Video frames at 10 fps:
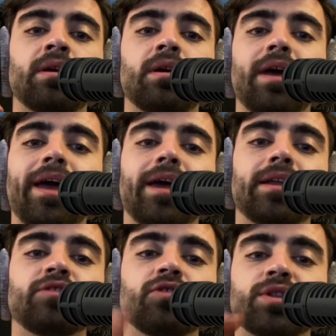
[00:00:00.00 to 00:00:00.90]

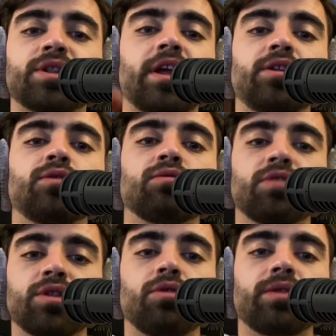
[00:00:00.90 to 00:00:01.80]
and just send you the
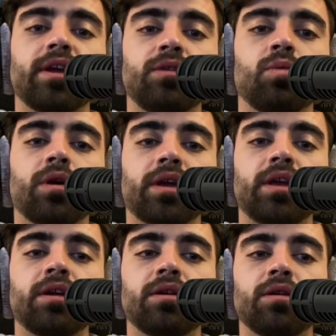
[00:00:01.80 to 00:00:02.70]
result that you want to
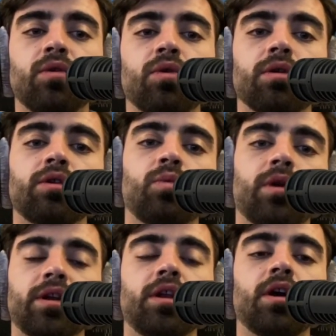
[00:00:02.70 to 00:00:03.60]
hear or you want
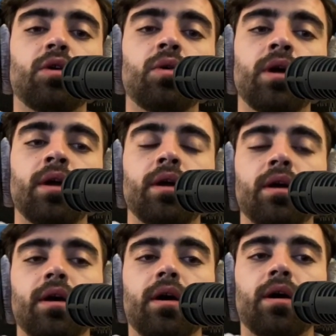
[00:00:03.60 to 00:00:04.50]
to know.
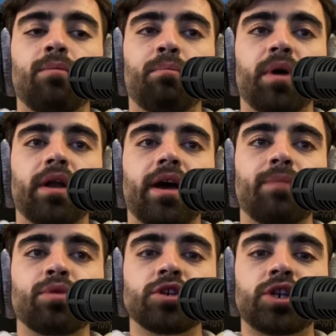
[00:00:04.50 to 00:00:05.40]
But I
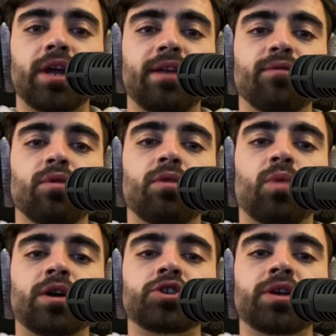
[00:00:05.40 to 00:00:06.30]
appreciate everyone
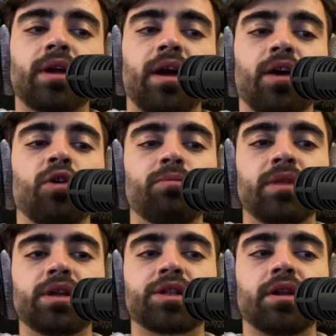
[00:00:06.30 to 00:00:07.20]
watching. I hope
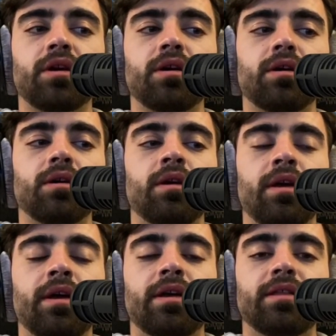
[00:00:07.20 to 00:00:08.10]
this
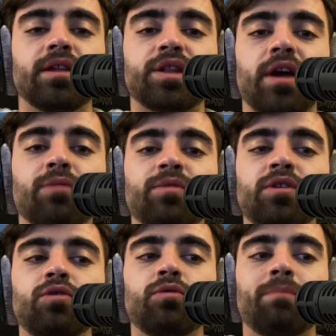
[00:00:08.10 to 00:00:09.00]
helped
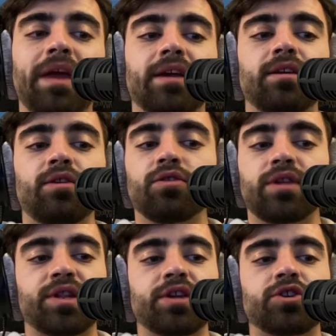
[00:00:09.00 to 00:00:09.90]
you make your
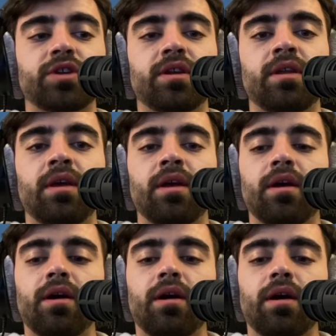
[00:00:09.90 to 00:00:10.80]
decision.
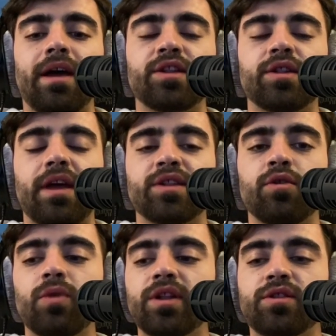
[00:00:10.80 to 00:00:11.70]
As
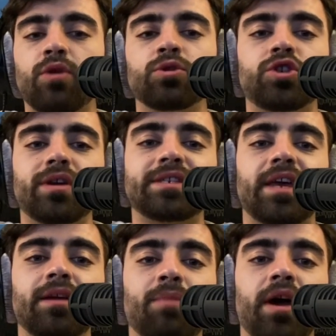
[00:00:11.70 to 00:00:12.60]
always, don't just
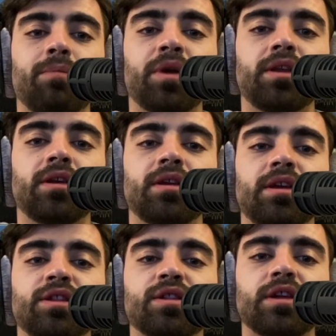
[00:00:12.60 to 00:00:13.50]
take my opinion.
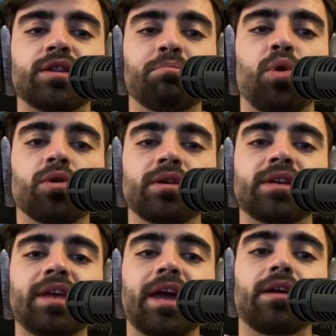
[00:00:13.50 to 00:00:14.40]
It's important to
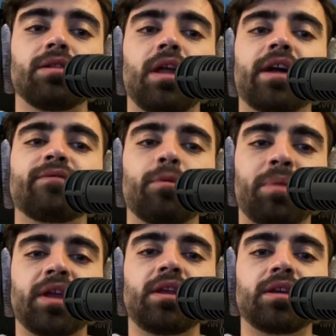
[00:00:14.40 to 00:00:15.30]
get a lot of
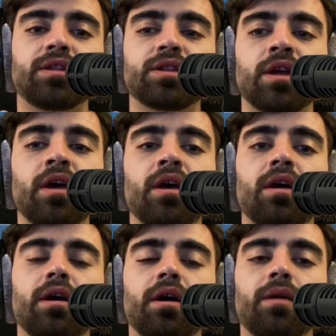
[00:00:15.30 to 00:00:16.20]
opinions.
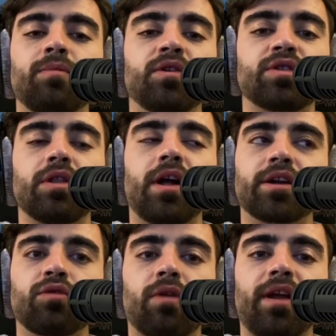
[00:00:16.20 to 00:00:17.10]
There's a lot of
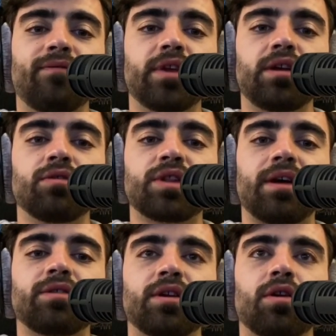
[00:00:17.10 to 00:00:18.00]
great videos
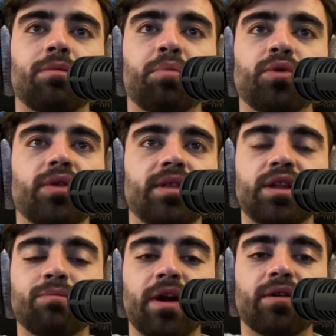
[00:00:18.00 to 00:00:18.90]
out there on both of
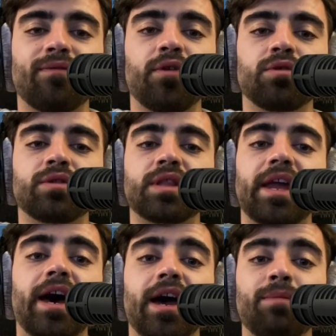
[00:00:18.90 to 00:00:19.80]
these microphones that
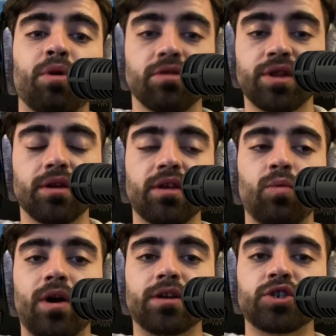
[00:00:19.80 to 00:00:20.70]
I personally
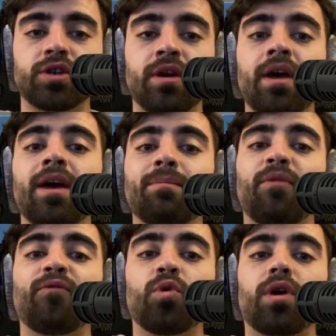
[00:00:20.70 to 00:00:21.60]
watched
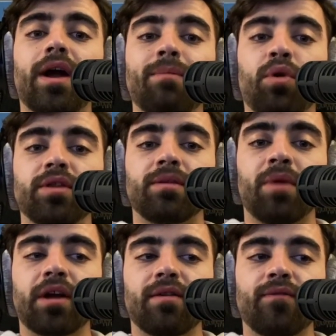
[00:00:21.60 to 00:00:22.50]
before I bought the
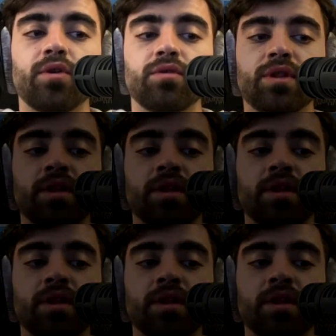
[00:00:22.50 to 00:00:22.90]
microphones.